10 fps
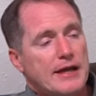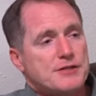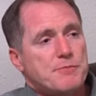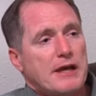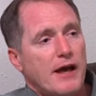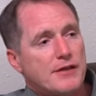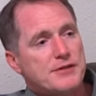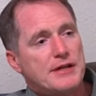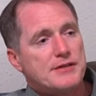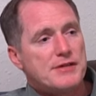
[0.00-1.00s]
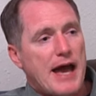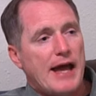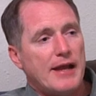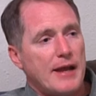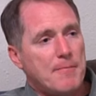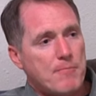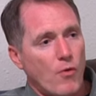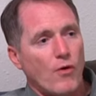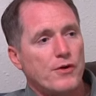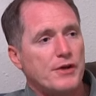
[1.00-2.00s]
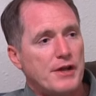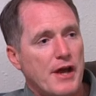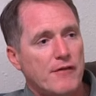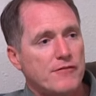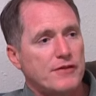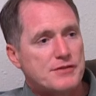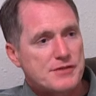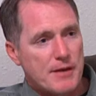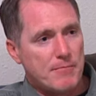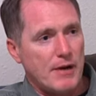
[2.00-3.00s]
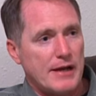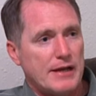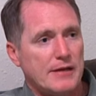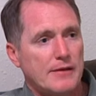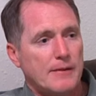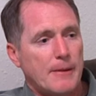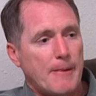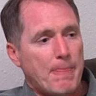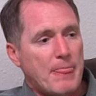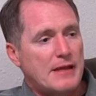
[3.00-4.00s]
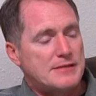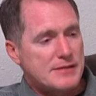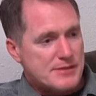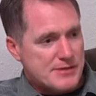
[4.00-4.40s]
it's because it is not important enough to somebody to